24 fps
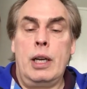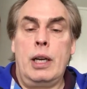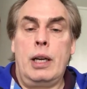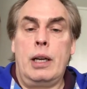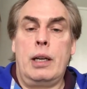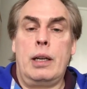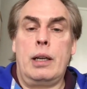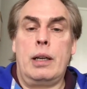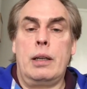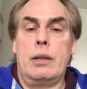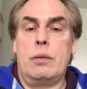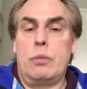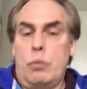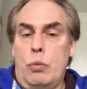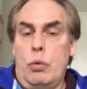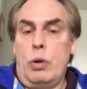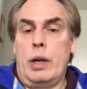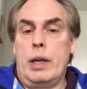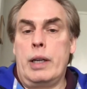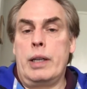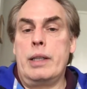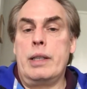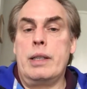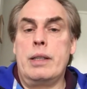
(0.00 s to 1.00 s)

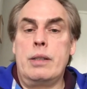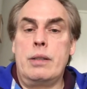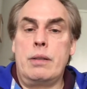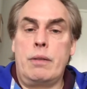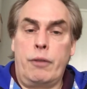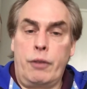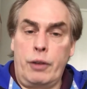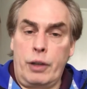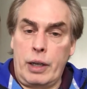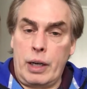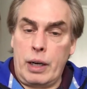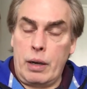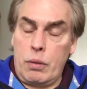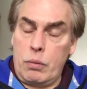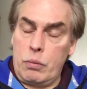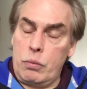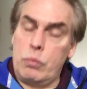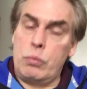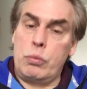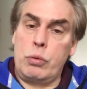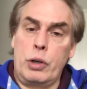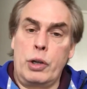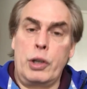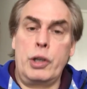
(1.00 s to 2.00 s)
One is to figure out
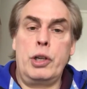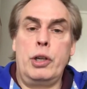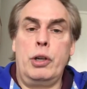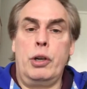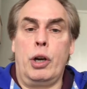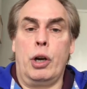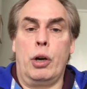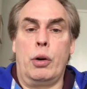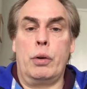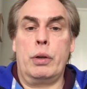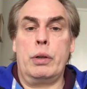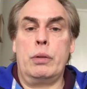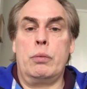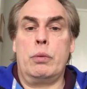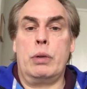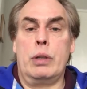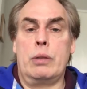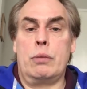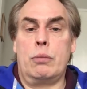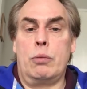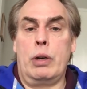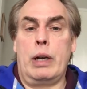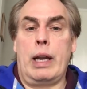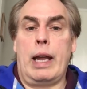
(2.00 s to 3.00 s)
where you're going,
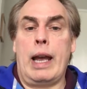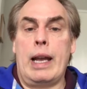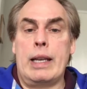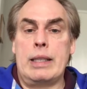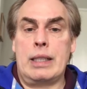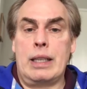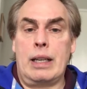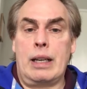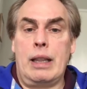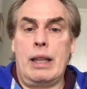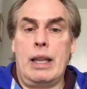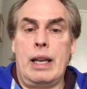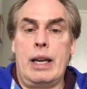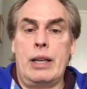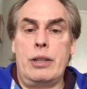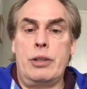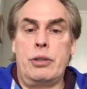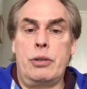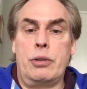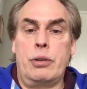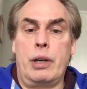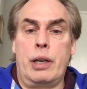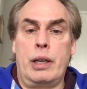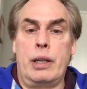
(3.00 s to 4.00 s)
what asset
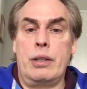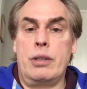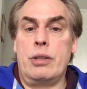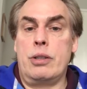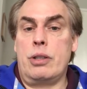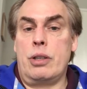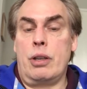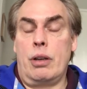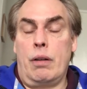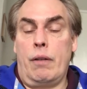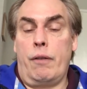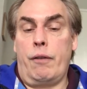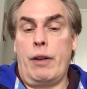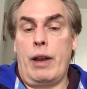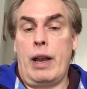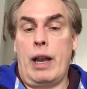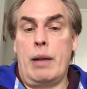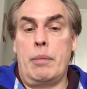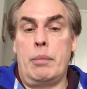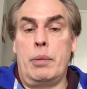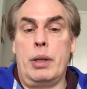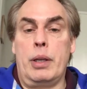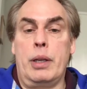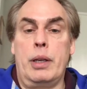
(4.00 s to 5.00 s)
class you're in, single
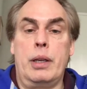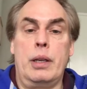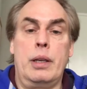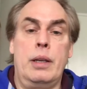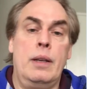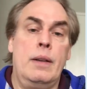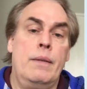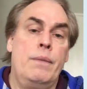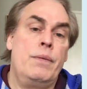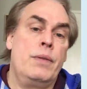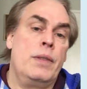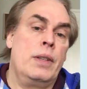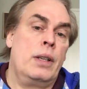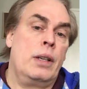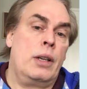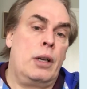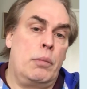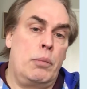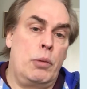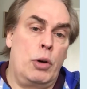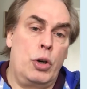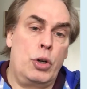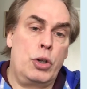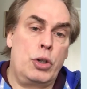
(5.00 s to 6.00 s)
family,
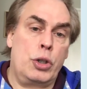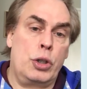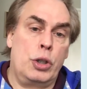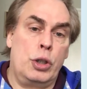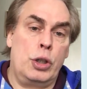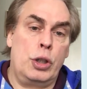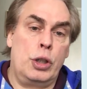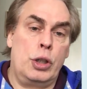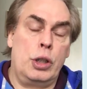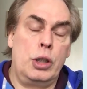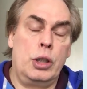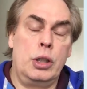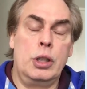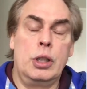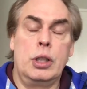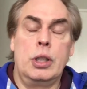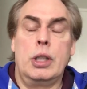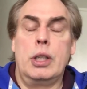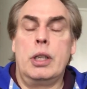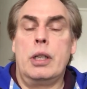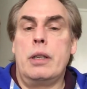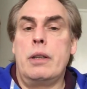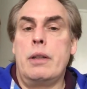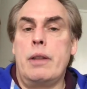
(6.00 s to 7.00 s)
commercial,
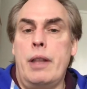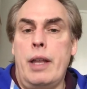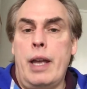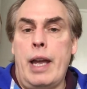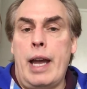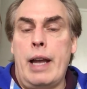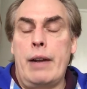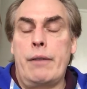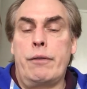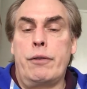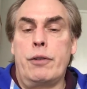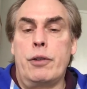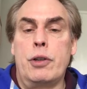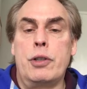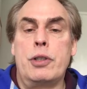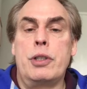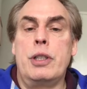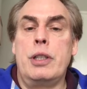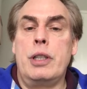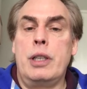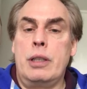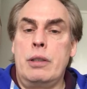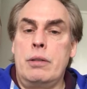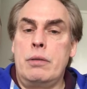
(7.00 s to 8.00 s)
that first,
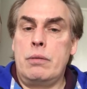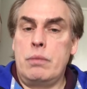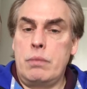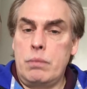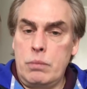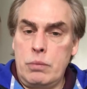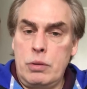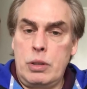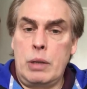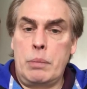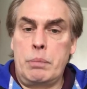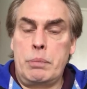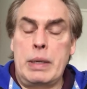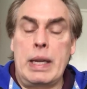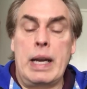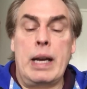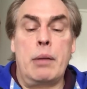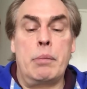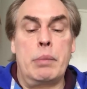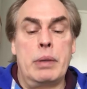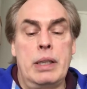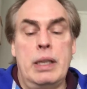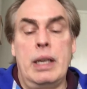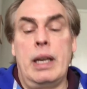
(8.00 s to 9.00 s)
and then dip
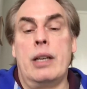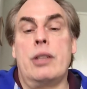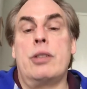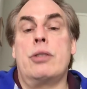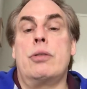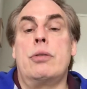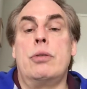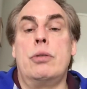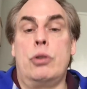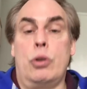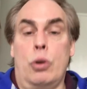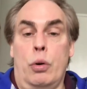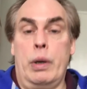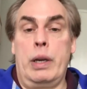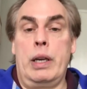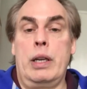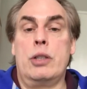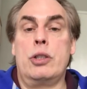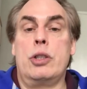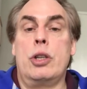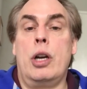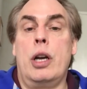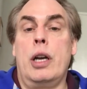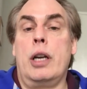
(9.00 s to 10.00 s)
down. But yes, going
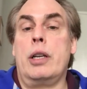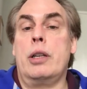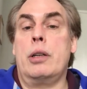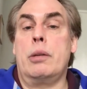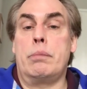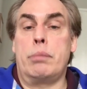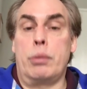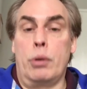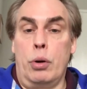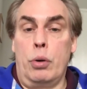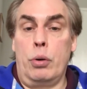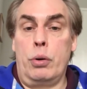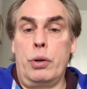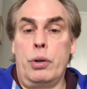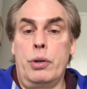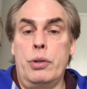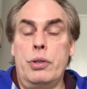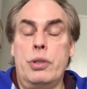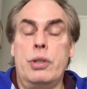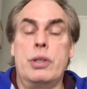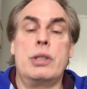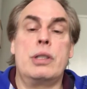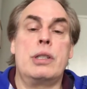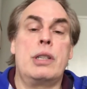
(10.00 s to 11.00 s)
and talking to
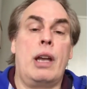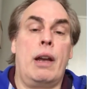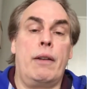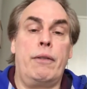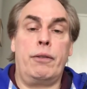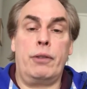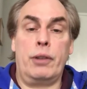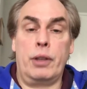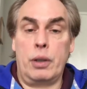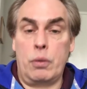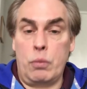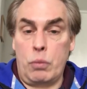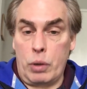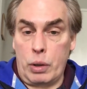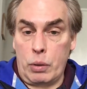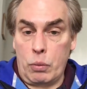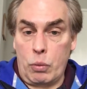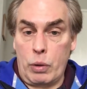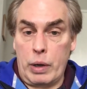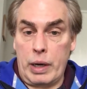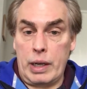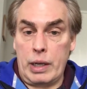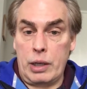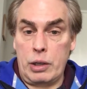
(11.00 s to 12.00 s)
brokers is definitely one
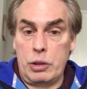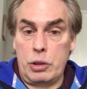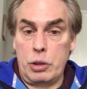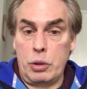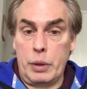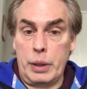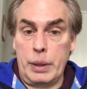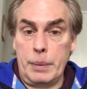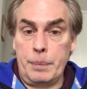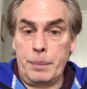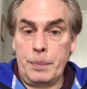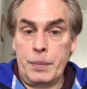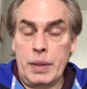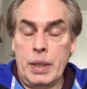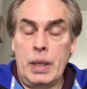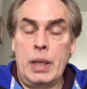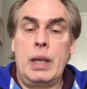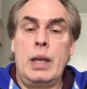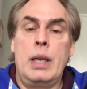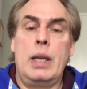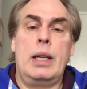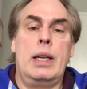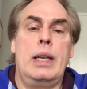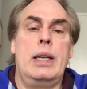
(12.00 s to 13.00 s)
way to do it.
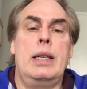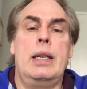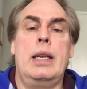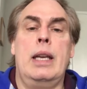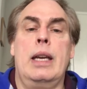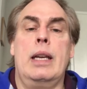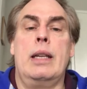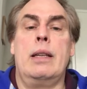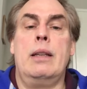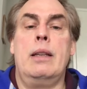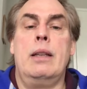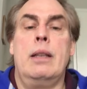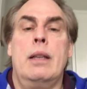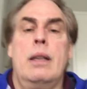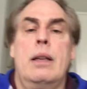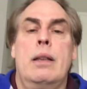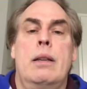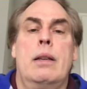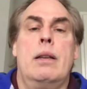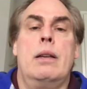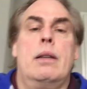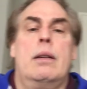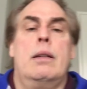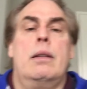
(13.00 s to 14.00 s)
And again,
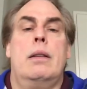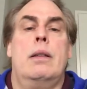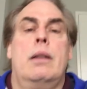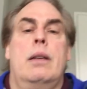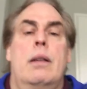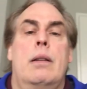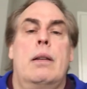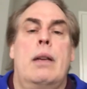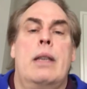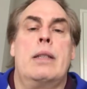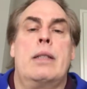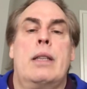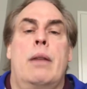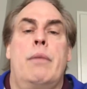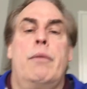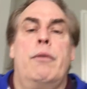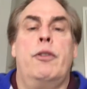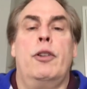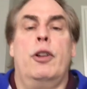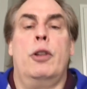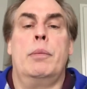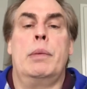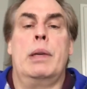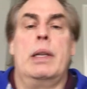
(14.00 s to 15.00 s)
as I'm
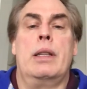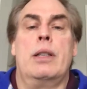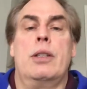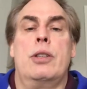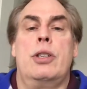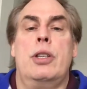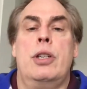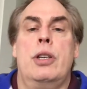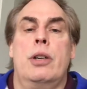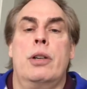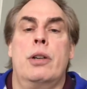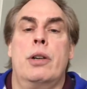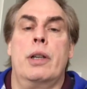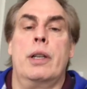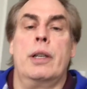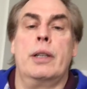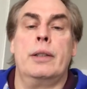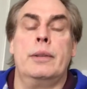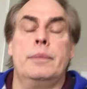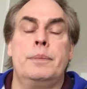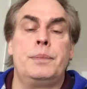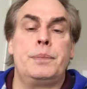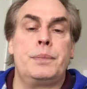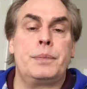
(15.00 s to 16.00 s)
filming this here
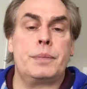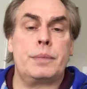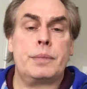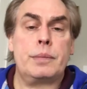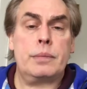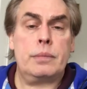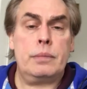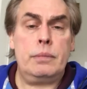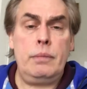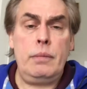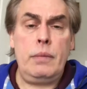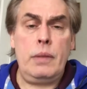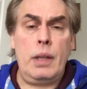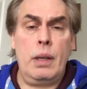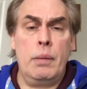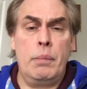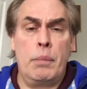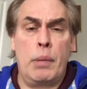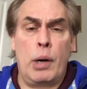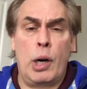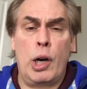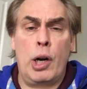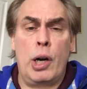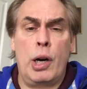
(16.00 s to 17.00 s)
in
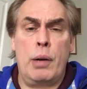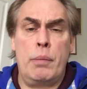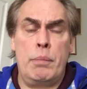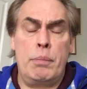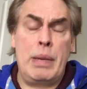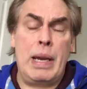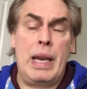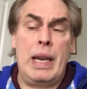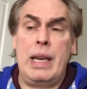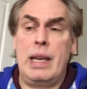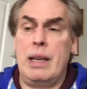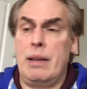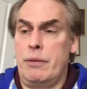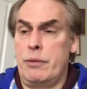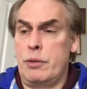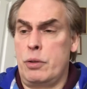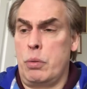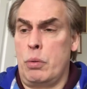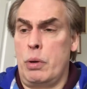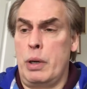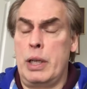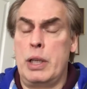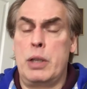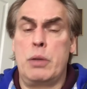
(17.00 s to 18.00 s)
May of
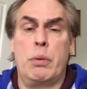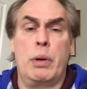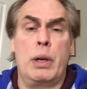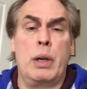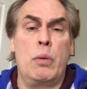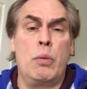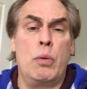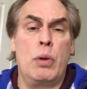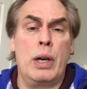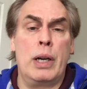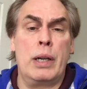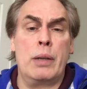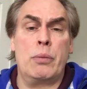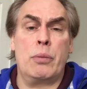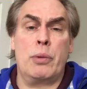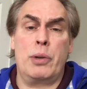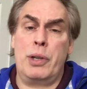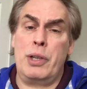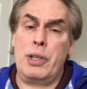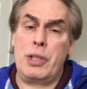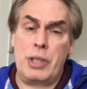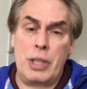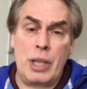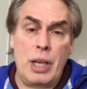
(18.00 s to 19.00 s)
2021, we're
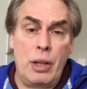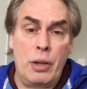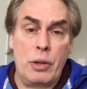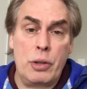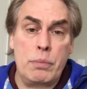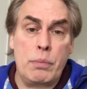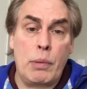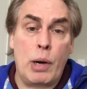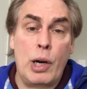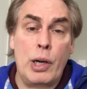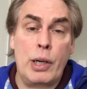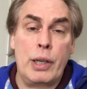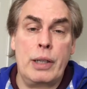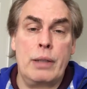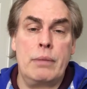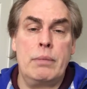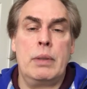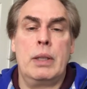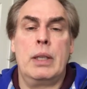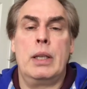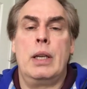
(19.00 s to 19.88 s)
in a seller's market.